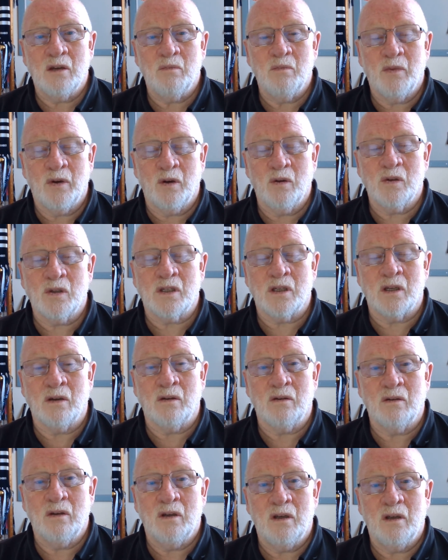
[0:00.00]
but also
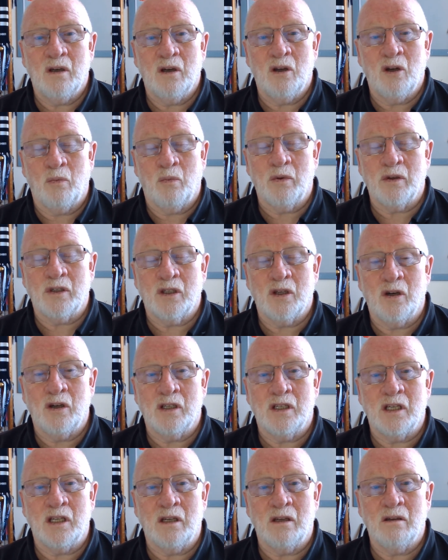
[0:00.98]
an
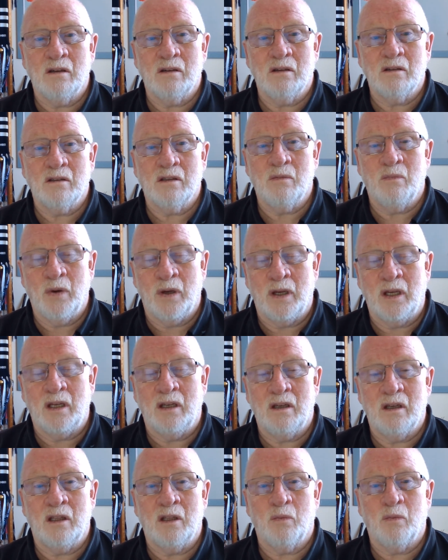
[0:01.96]
opportunity to be
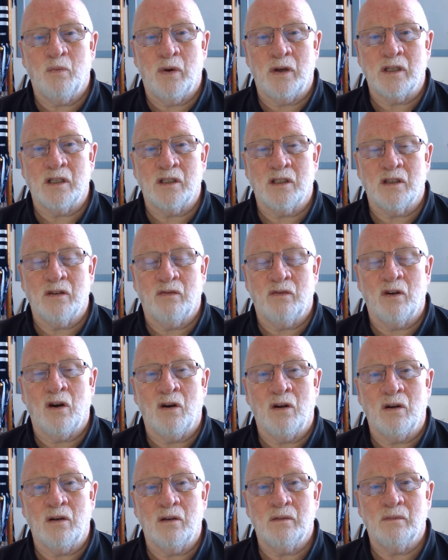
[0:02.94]
in the presence of God.